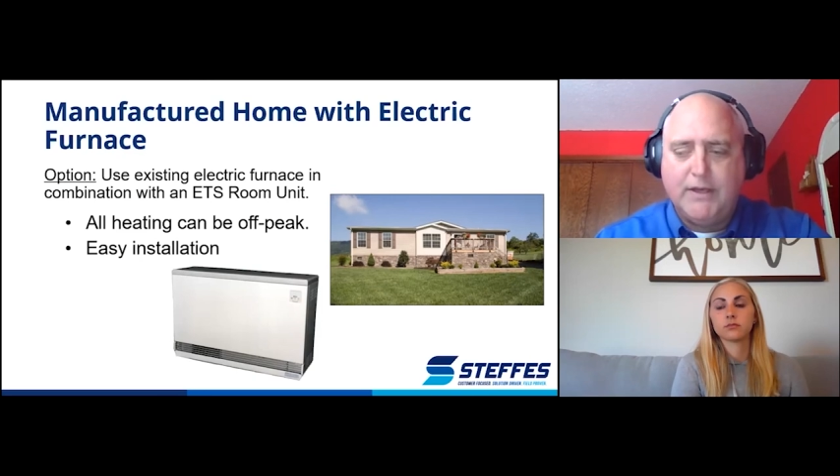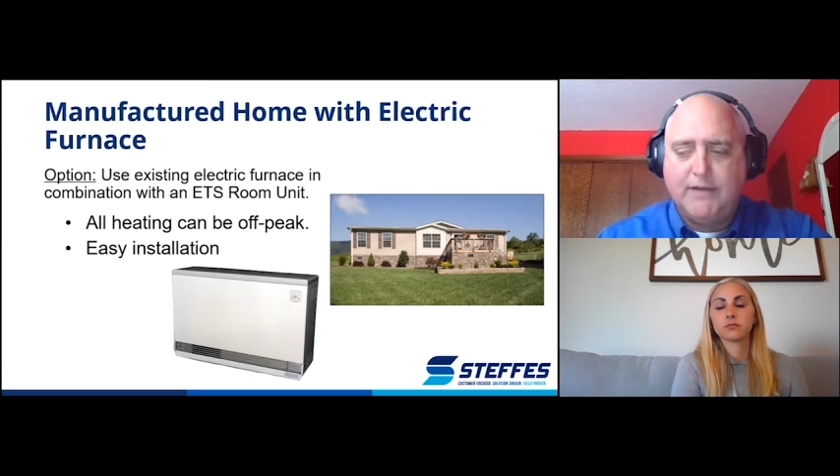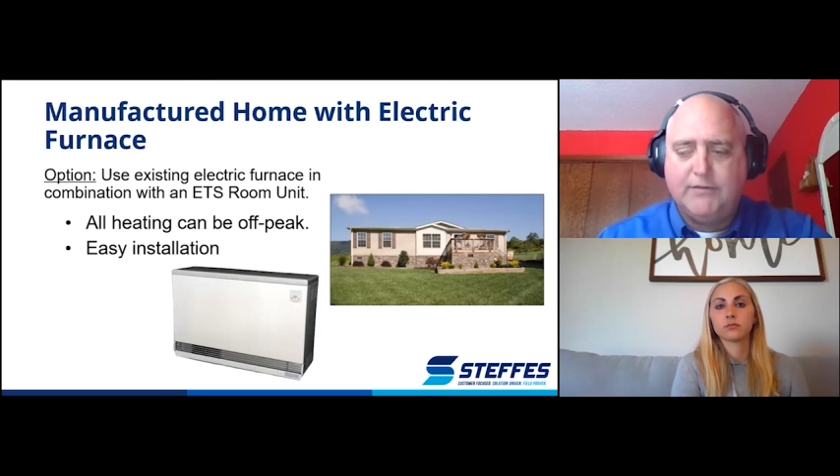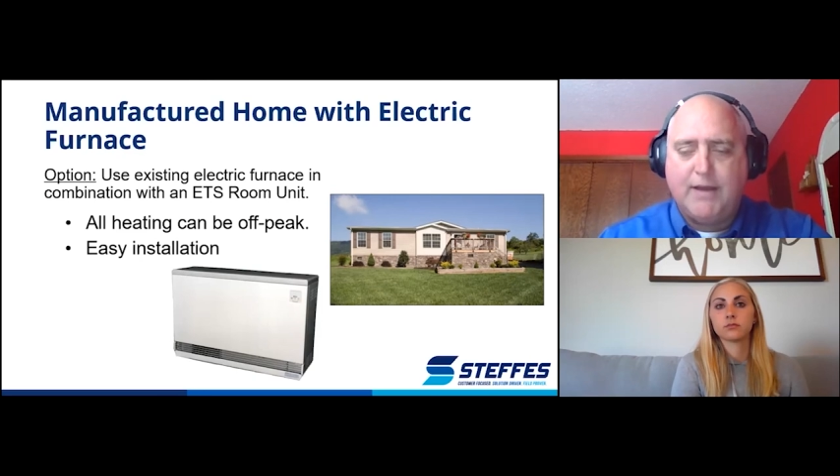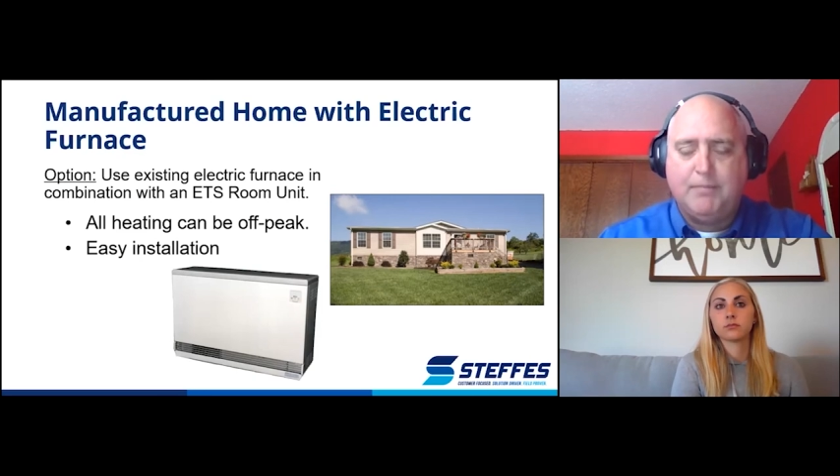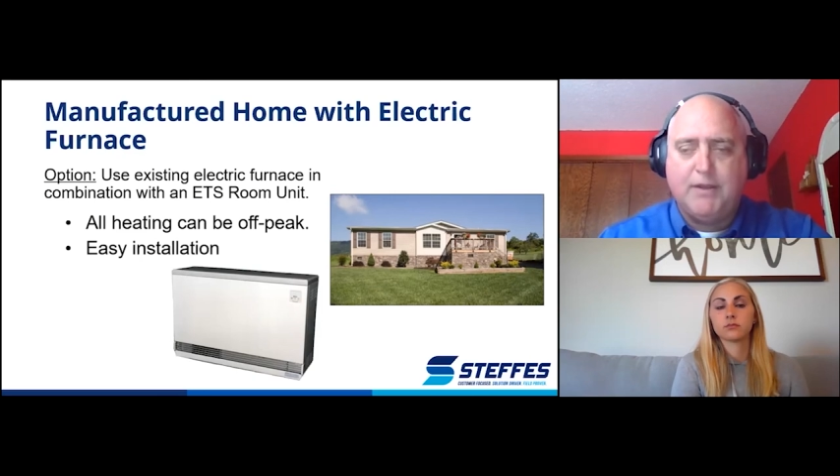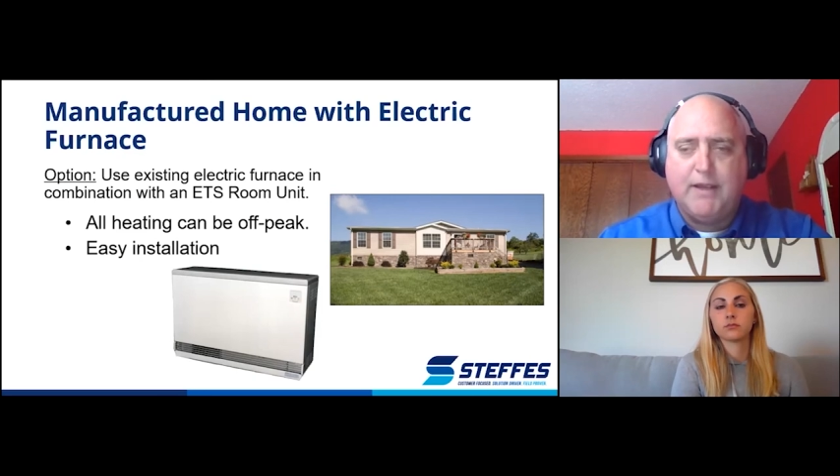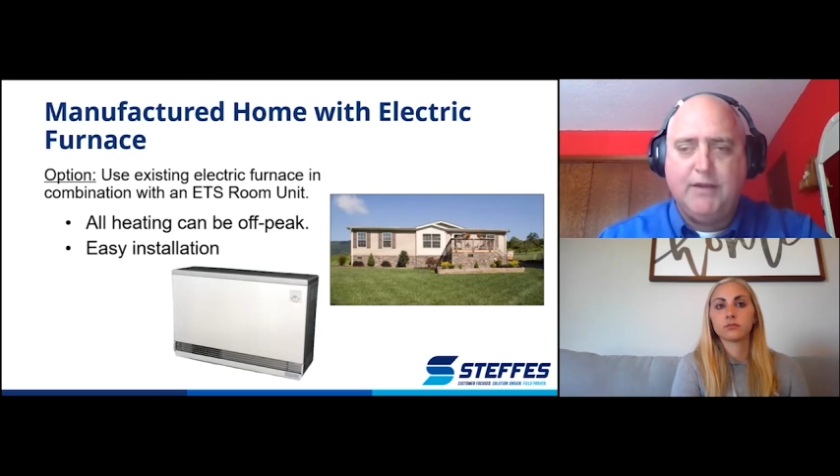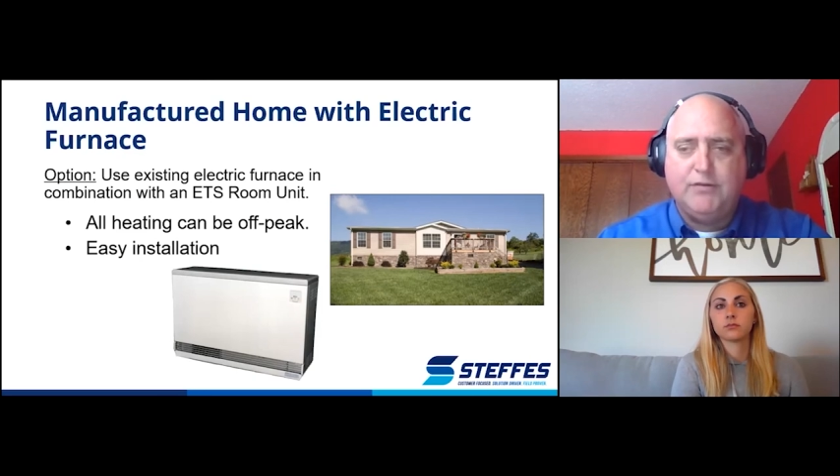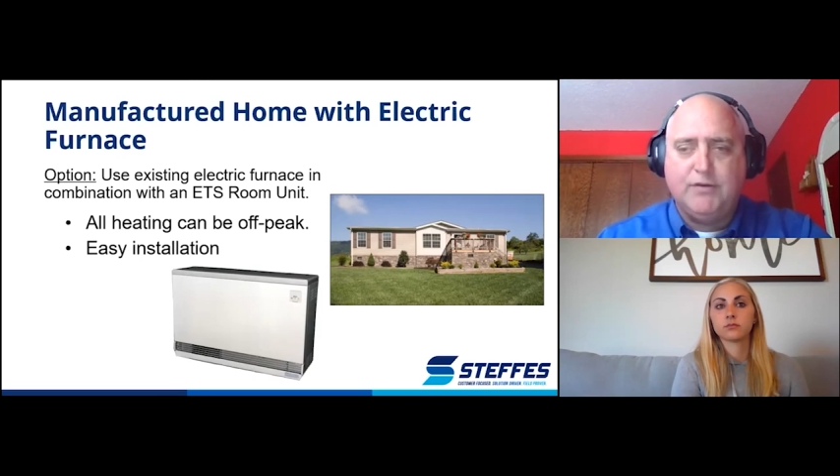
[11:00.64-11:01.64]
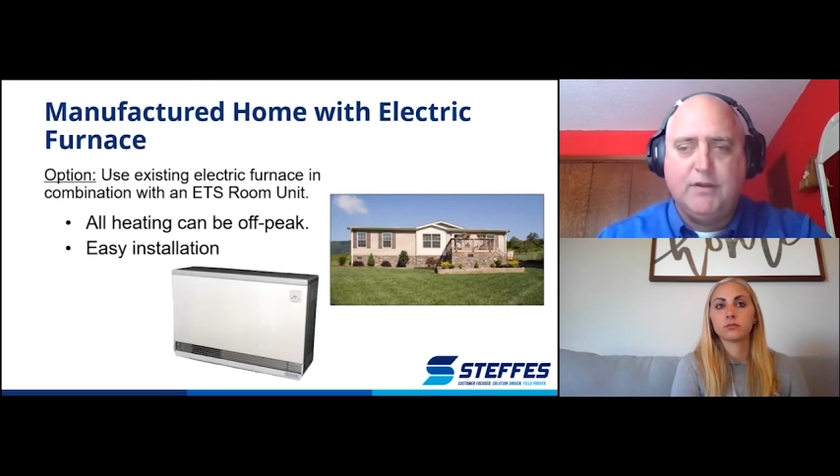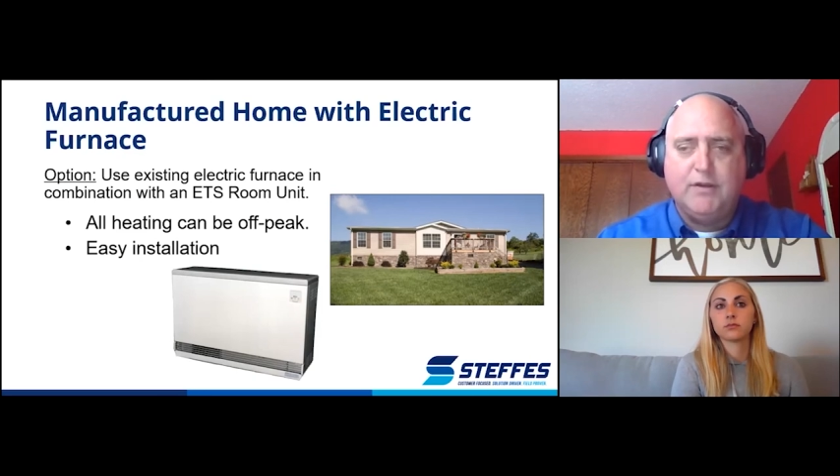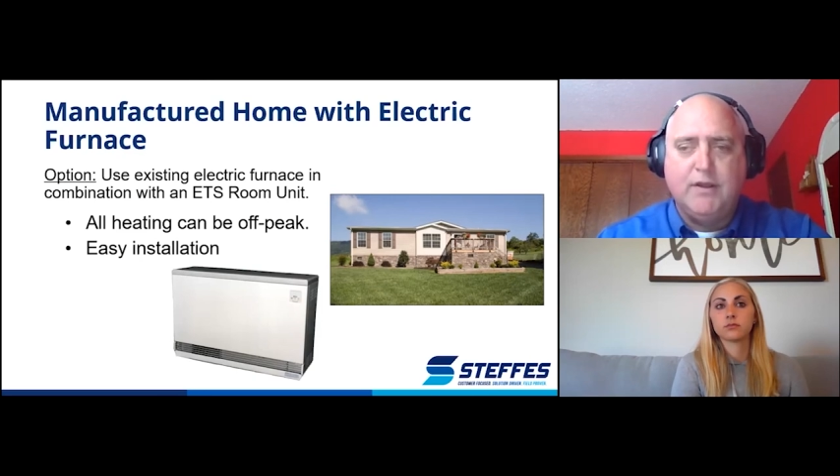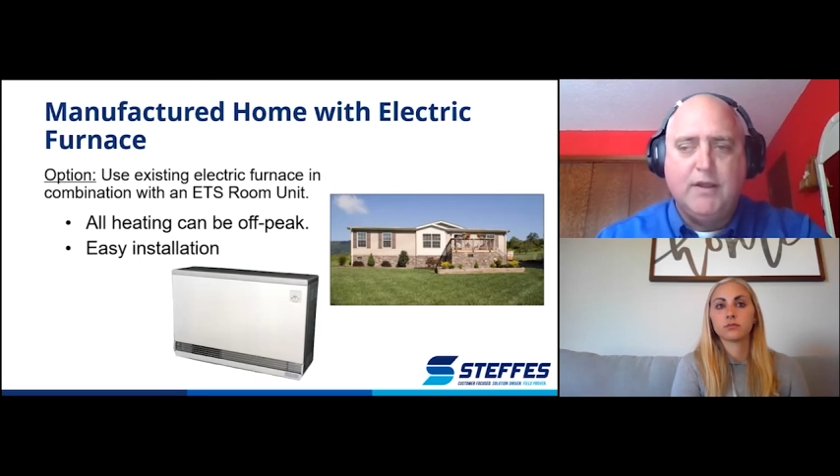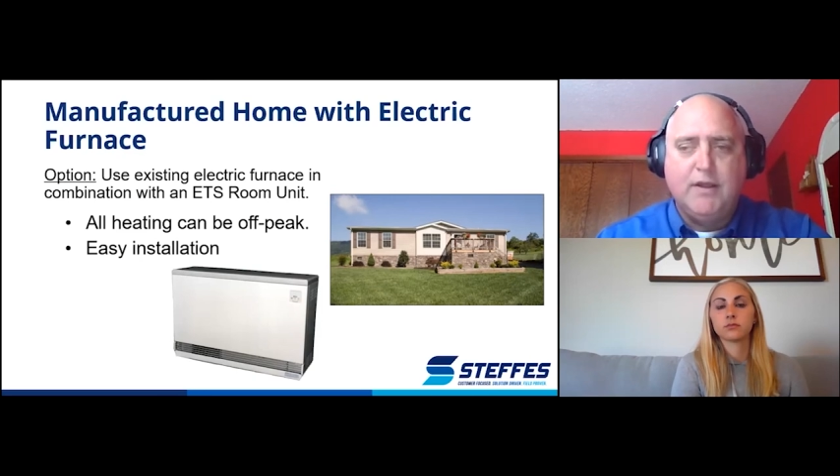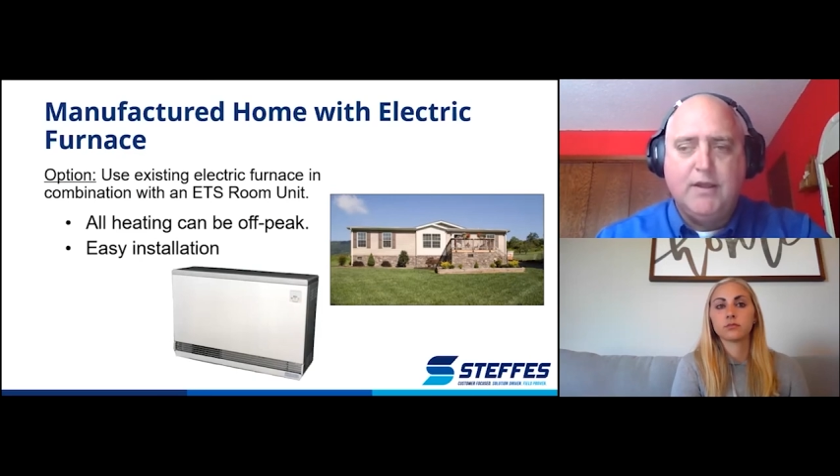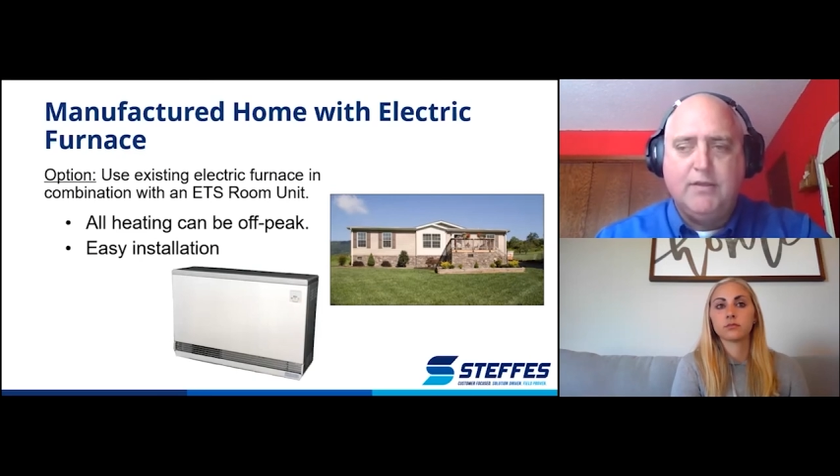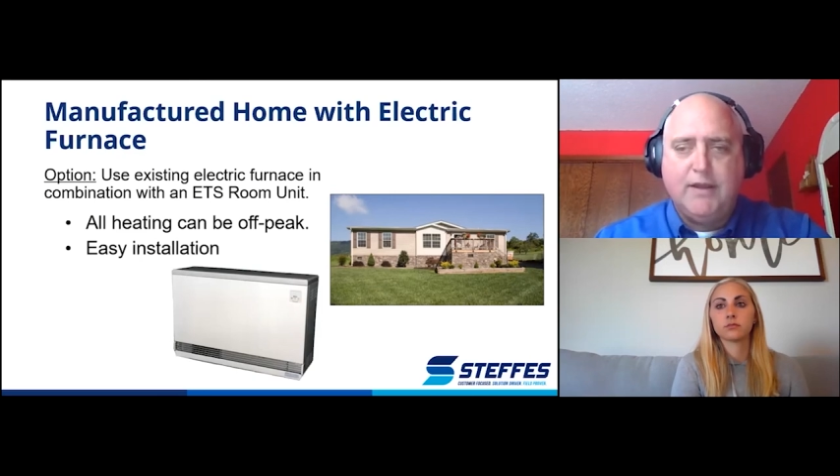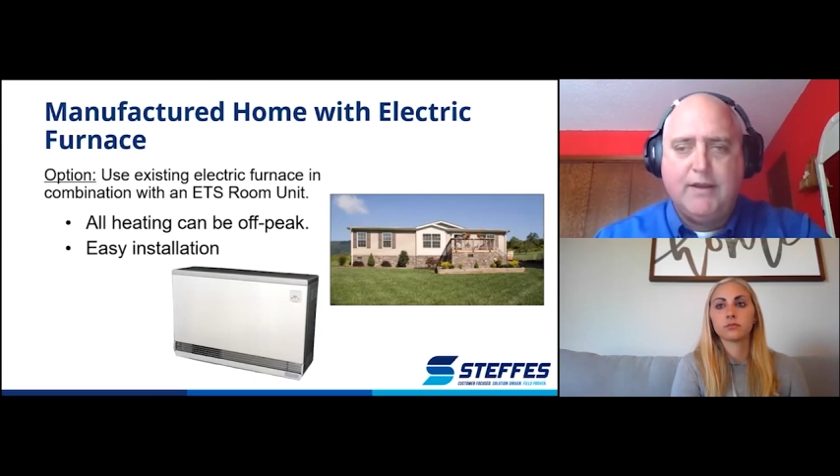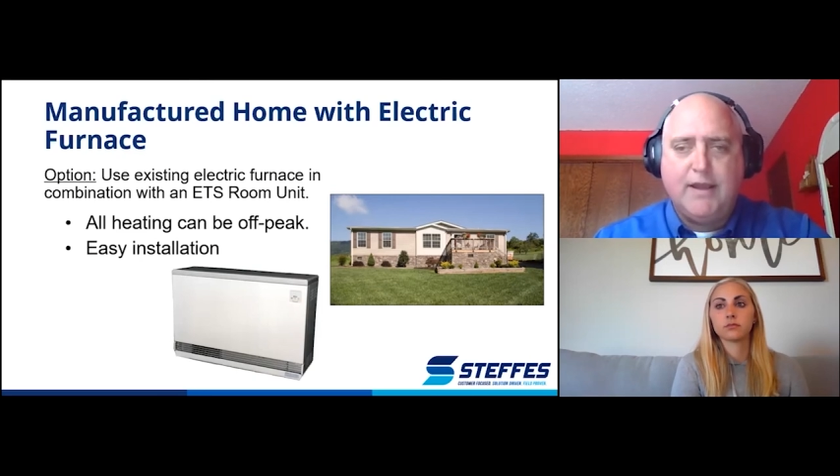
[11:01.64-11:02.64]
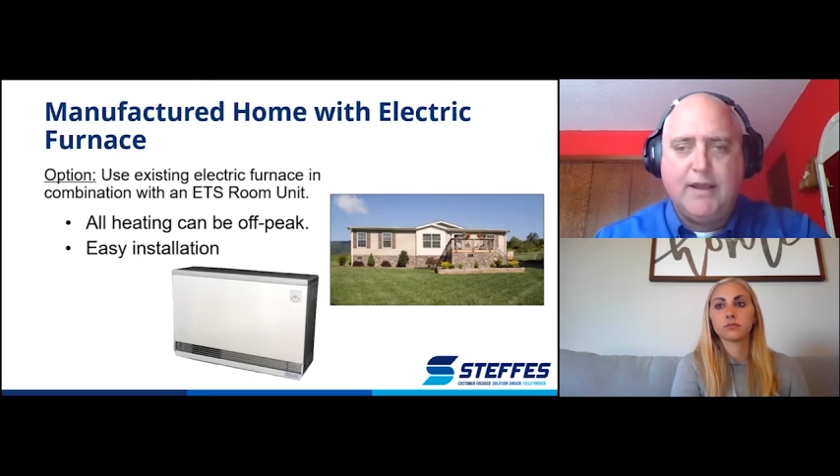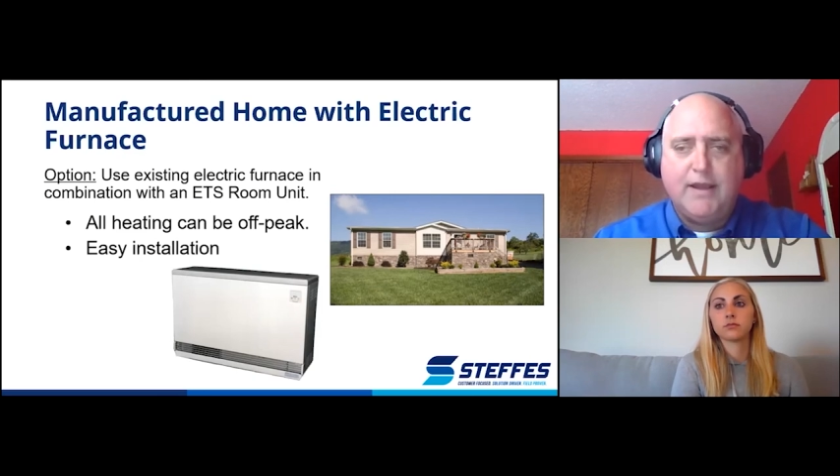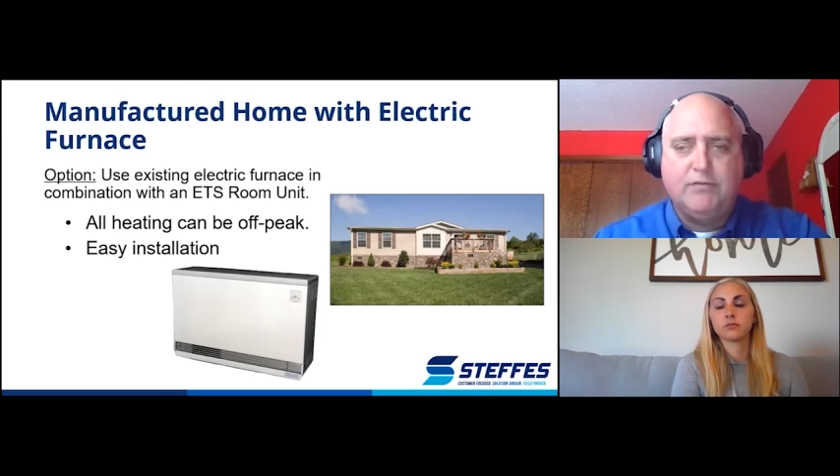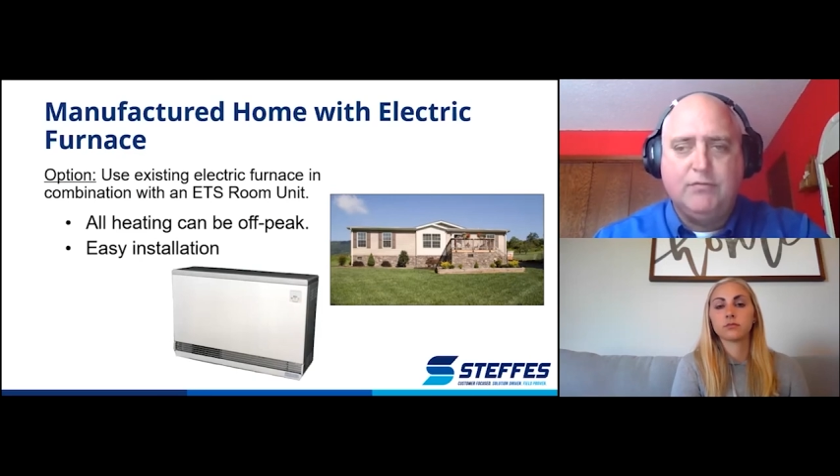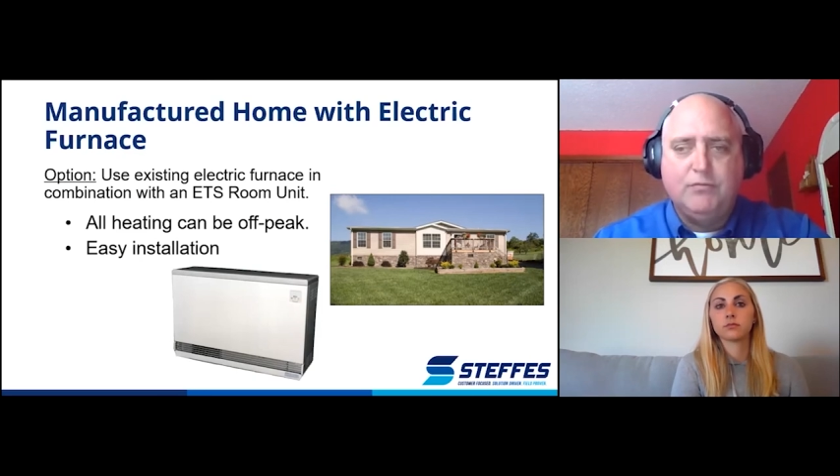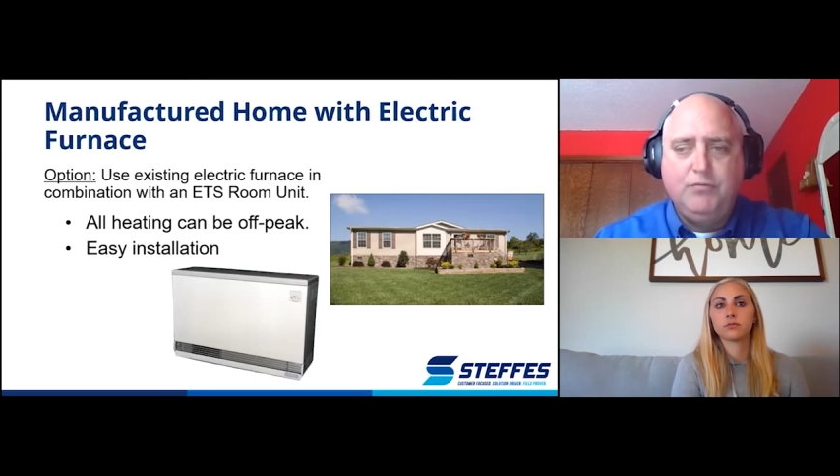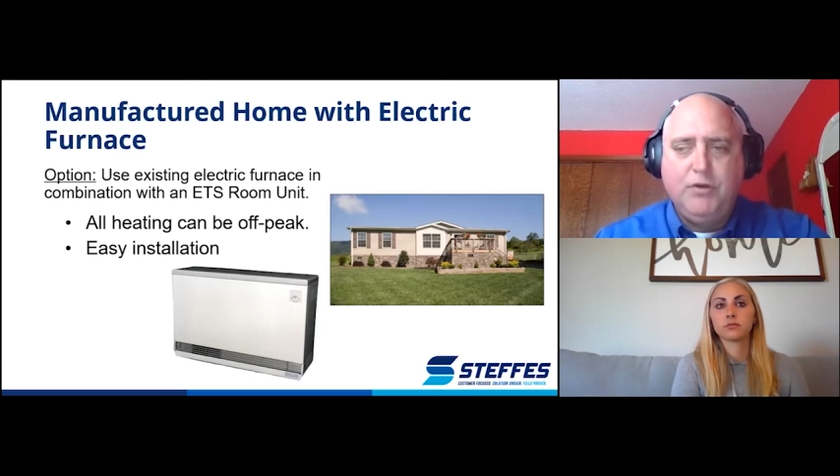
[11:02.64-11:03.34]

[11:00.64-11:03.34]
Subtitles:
application that has really good